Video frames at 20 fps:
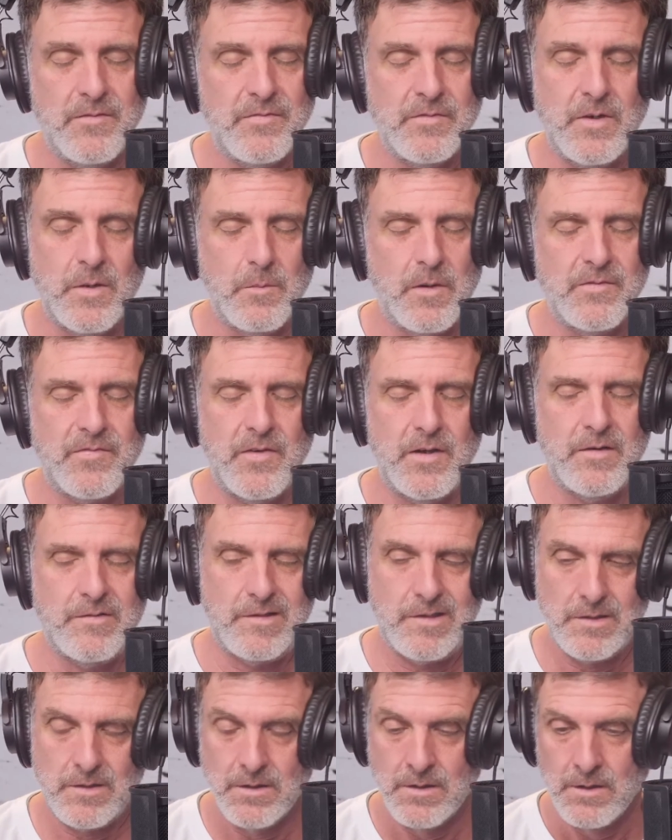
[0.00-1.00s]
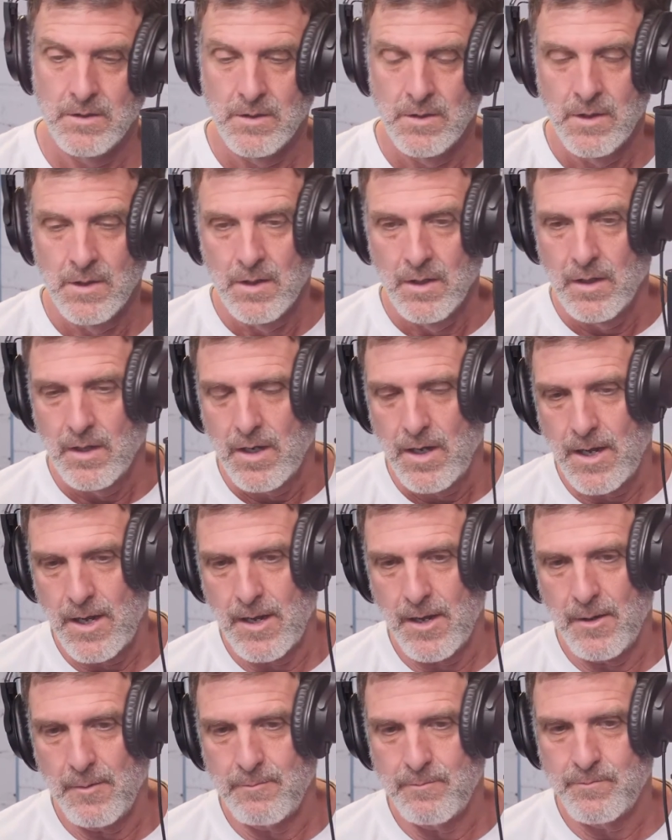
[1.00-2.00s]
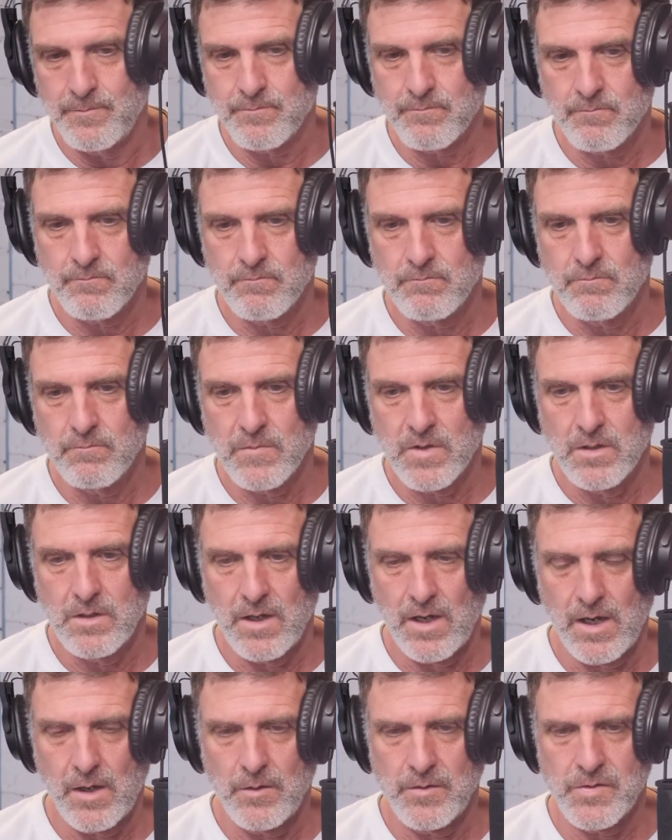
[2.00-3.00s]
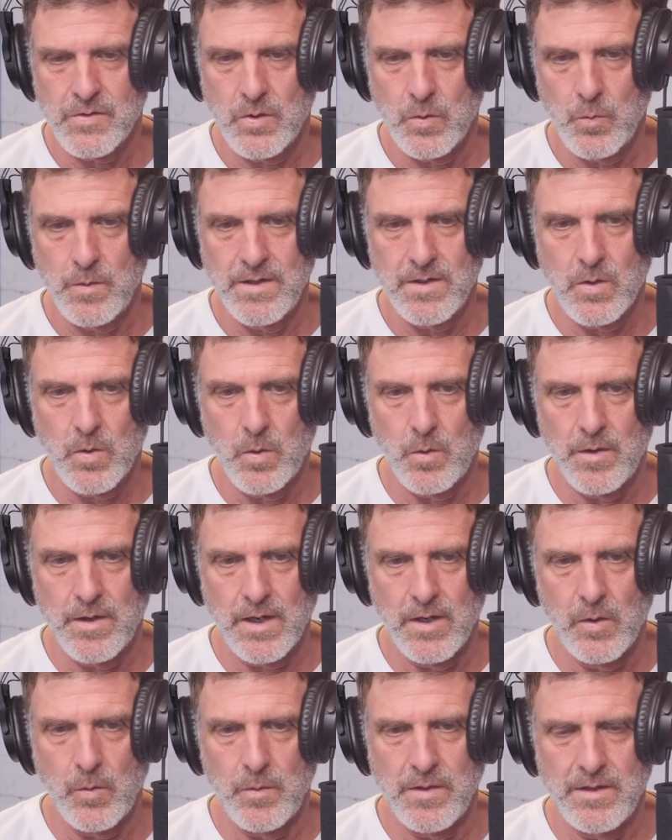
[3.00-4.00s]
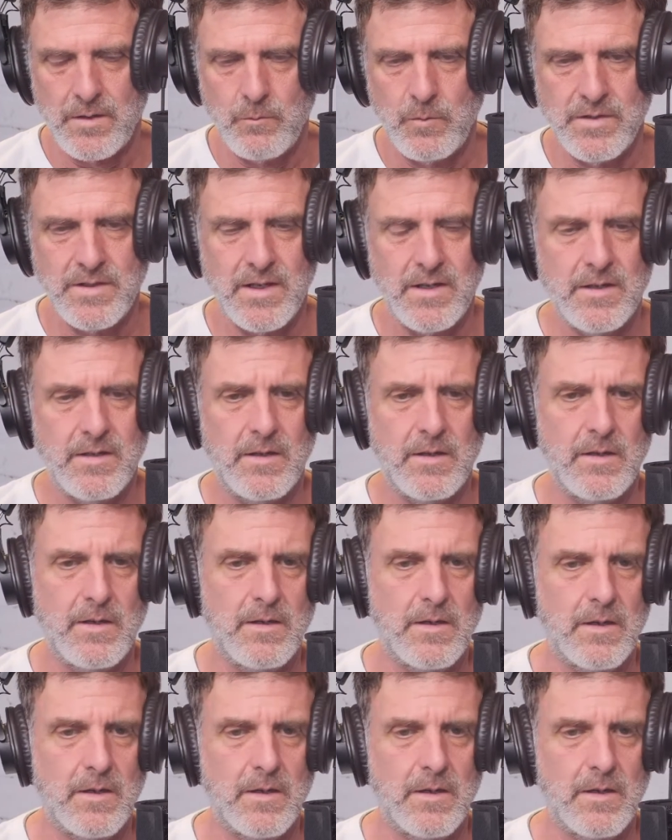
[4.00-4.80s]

You're my favorite. How is your week going? I know we did a